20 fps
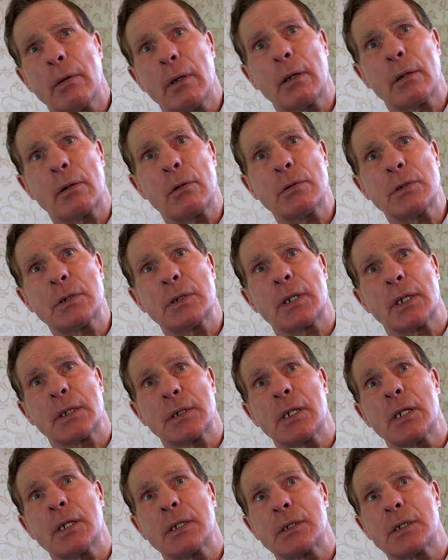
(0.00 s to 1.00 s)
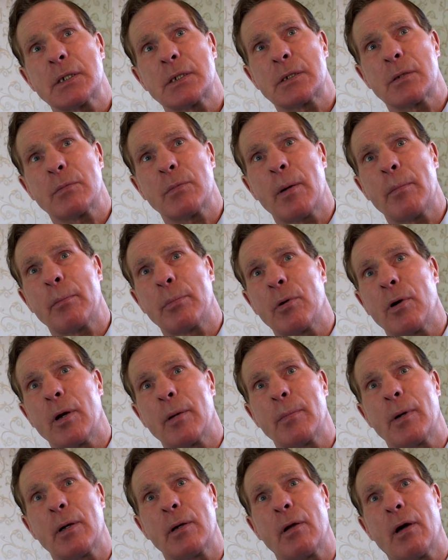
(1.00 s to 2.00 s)
Yeah, of course it does. Yeah, it's just one blot
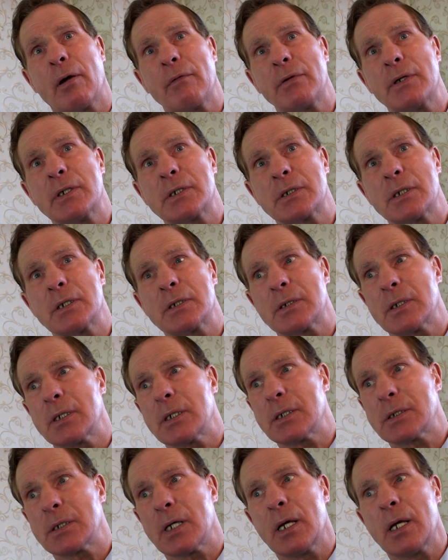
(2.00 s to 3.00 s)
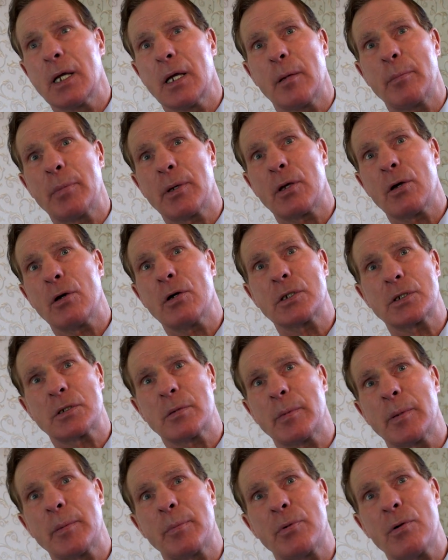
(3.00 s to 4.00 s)
in my life, and it's a big hurt to
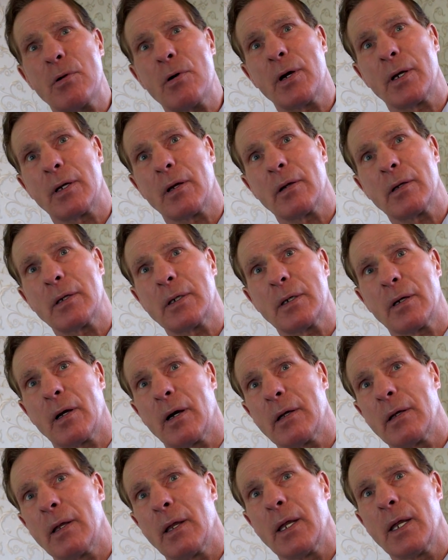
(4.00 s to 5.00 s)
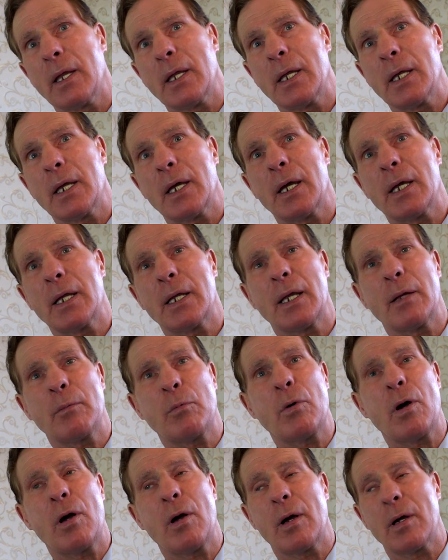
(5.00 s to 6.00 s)
me pride, aren't you?
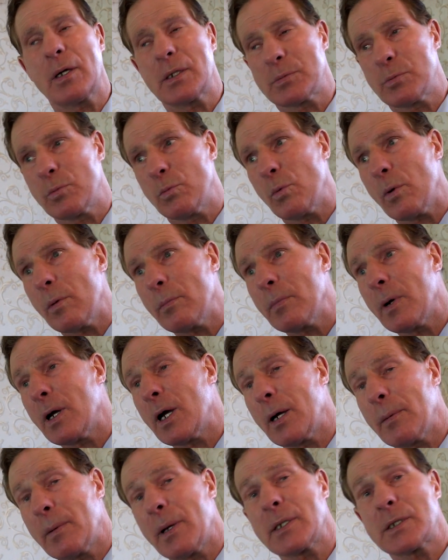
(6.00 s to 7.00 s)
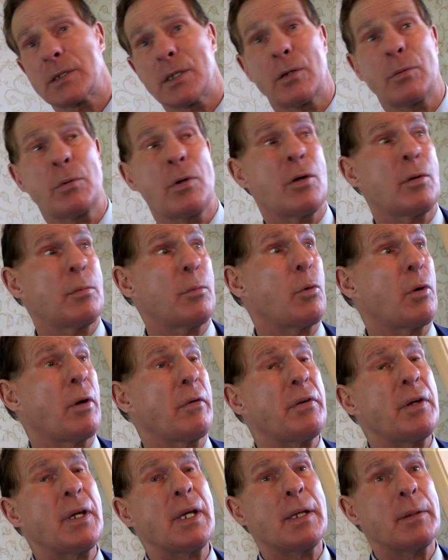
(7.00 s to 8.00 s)
What makes it hurt more?
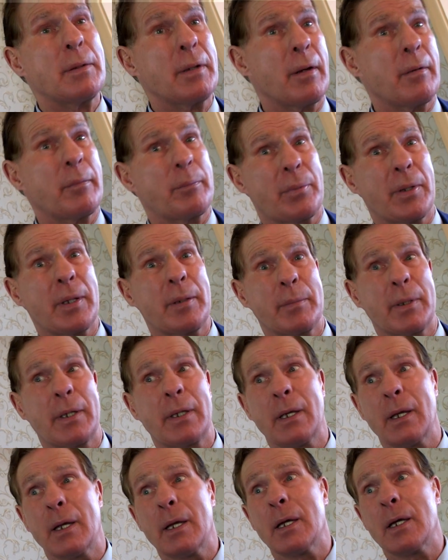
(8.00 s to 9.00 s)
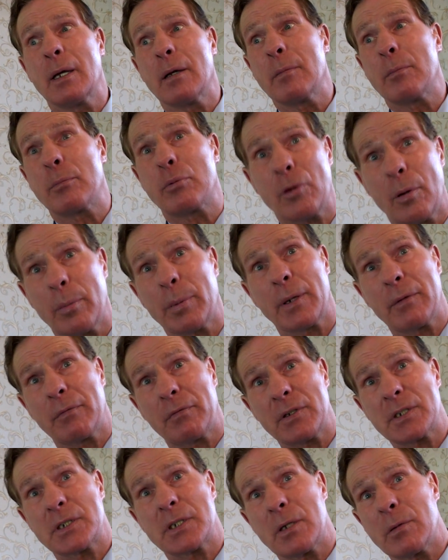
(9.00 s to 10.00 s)
If he beat me properly,
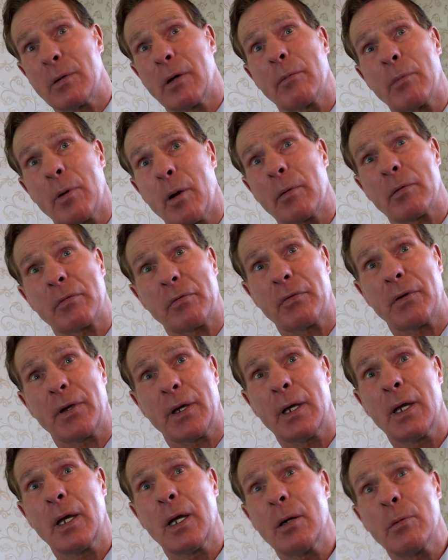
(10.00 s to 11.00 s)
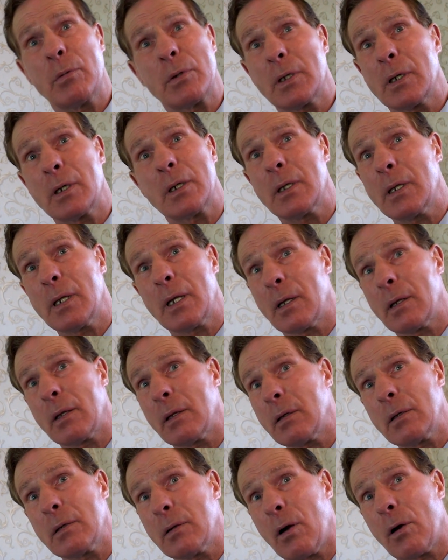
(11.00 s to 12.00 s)
physically, while I was fit, then
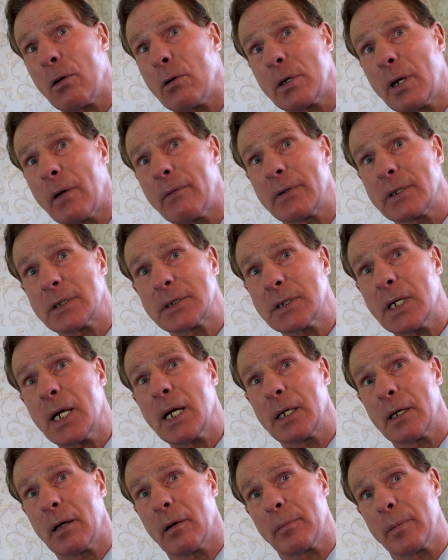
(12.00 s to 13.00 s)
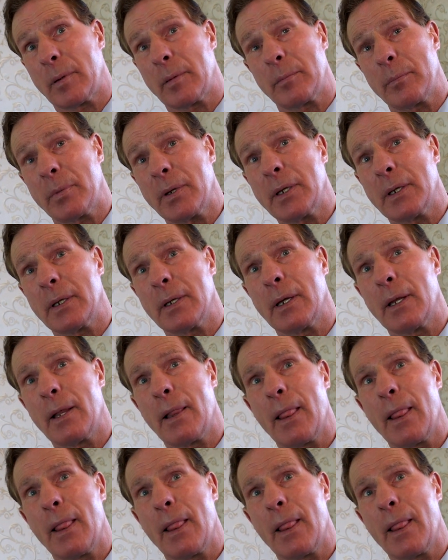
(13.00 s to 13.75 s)
I've got nothing to say, I've been beat.